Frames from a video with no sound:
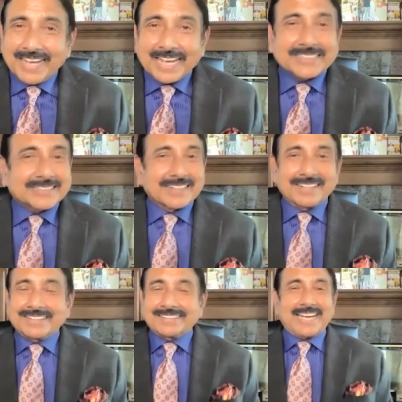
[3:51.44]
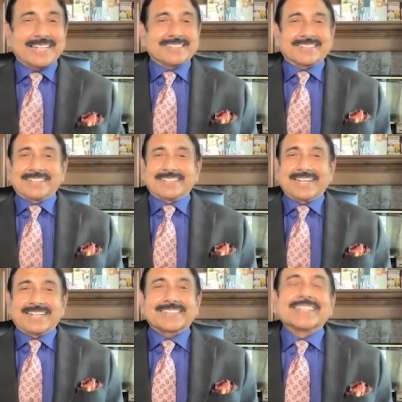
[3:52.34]
Excellent, excellent,
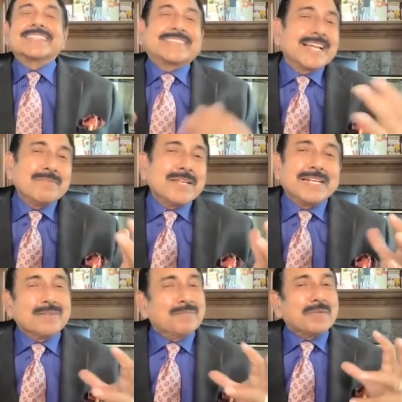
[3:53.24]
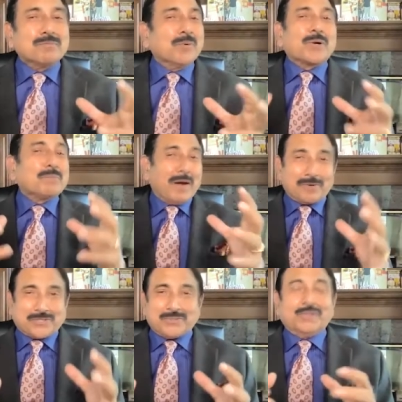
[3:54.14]
excellent. Tell me a little yeah. bit more about